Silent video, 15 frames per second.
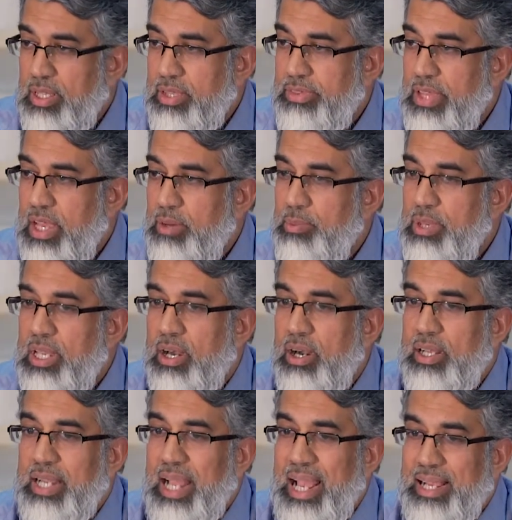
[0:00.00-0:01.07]
that we
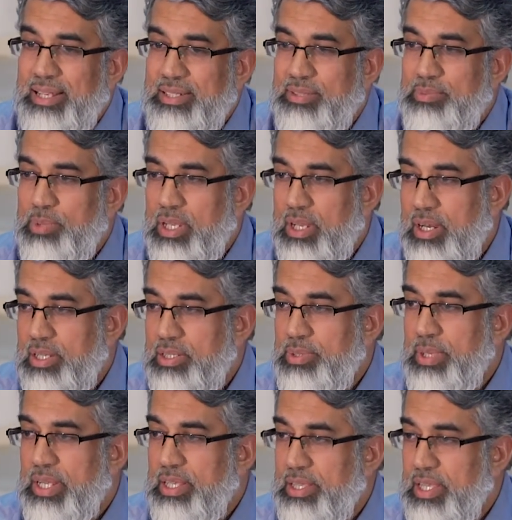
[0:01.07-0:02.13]
can't act, we can't
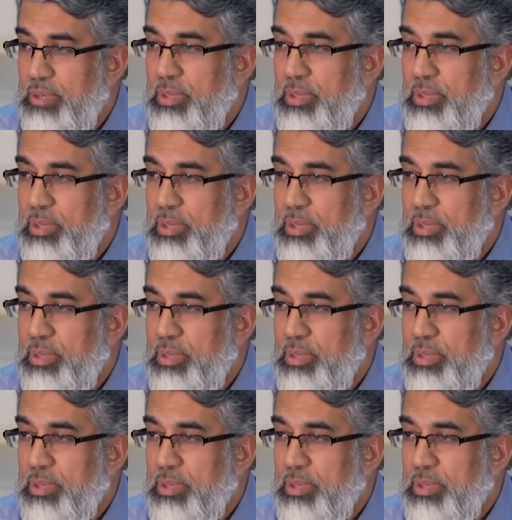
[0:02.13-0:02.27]
do anything,